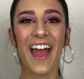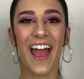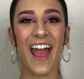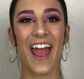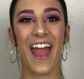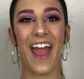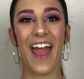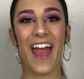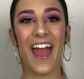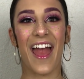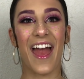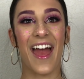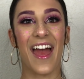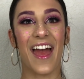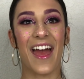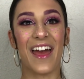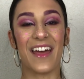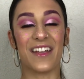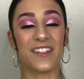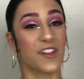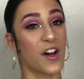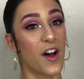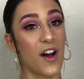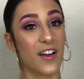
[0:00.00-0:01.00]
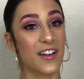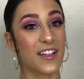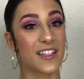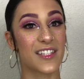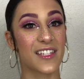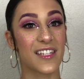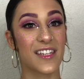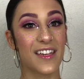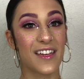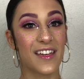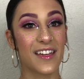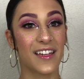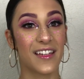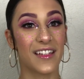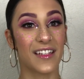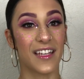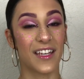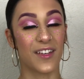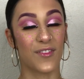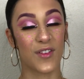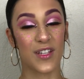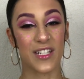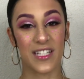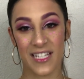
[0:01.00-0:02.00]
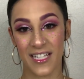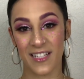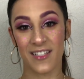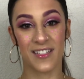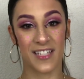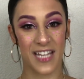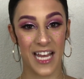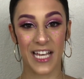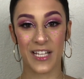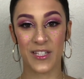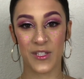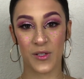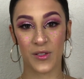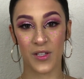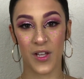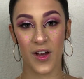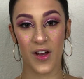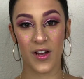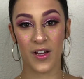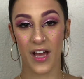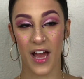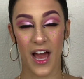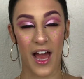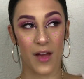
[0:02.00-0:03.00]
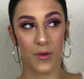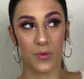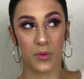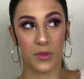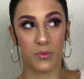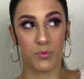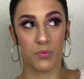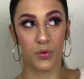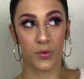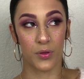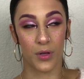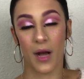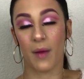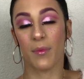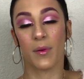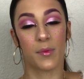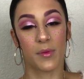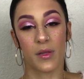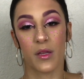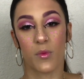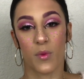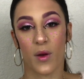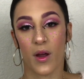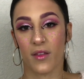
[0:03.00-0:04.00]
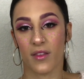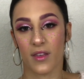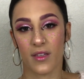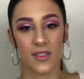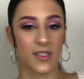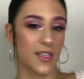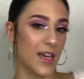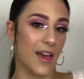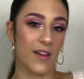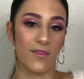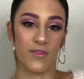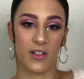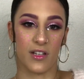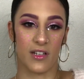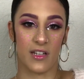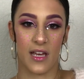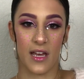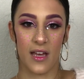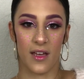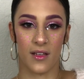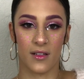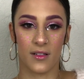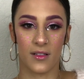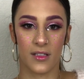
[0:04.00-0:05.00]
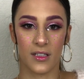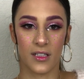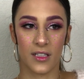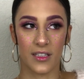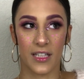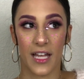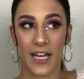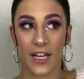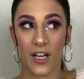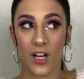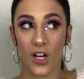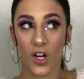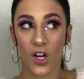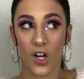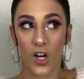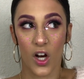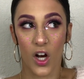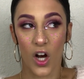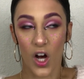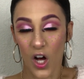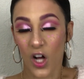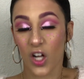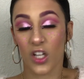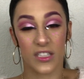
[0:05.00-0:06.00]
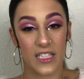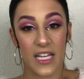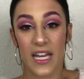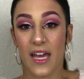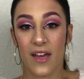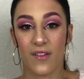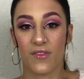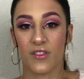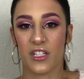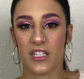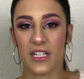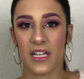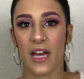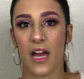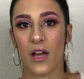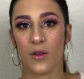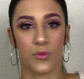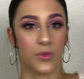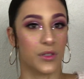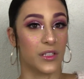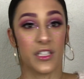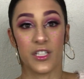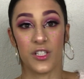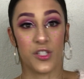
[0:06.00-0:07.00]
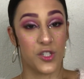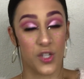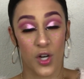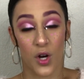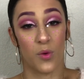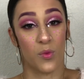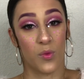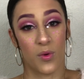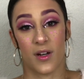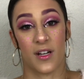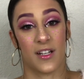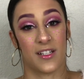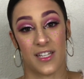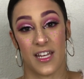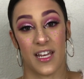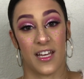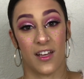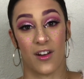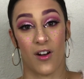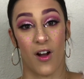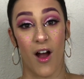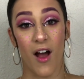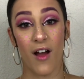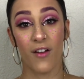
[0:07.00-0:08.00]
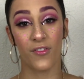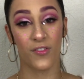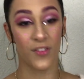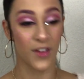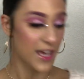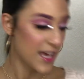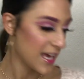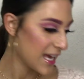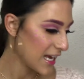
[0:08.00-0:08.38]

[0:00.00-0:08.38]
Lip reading: And honestly, if it didn't take so long, I would probably wear this every day. Like all day, every day. I really don't want to take it off.